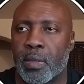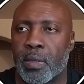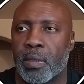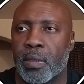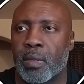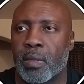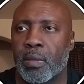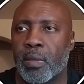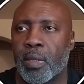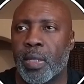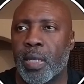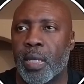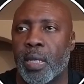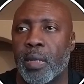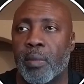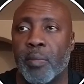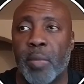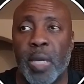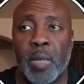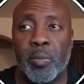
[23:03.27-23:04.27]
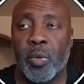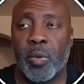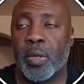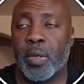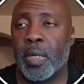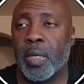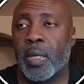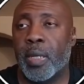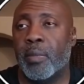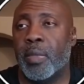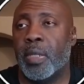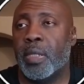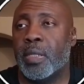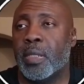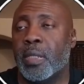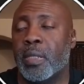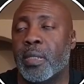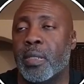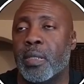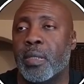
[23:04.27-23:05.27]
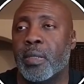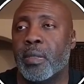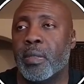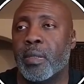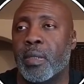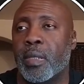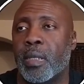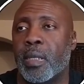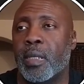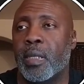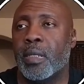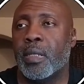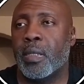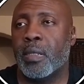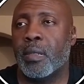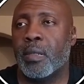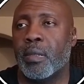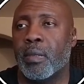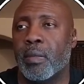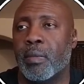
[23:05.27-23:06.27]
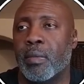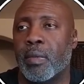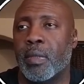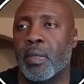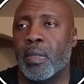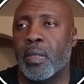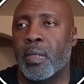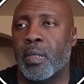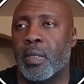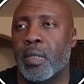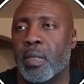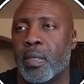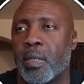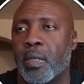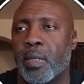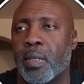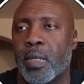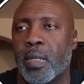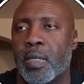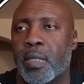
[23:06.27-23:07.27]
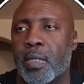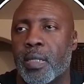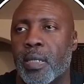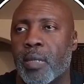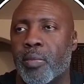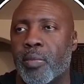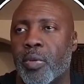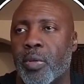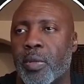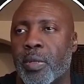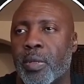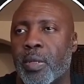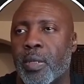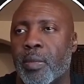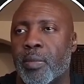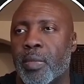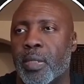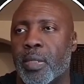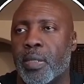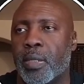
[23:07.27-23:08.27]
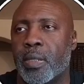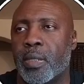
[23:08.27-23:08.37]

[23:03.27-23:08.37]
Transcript: Okay, by port numbers. Okay, let's say port numbers.